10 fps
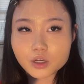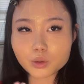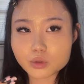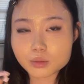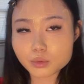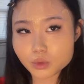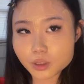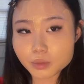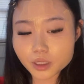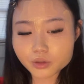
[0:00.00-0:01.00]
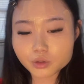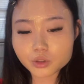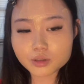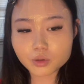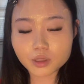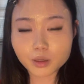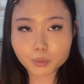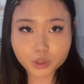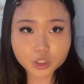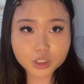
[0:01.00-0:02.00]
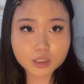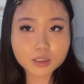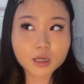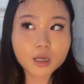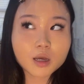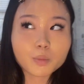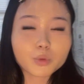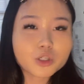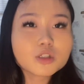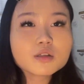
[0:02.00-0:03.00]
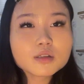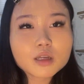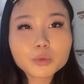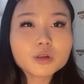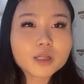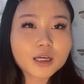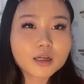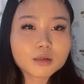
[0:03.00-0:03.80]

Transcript: use beauty blenders or like brushes, they would like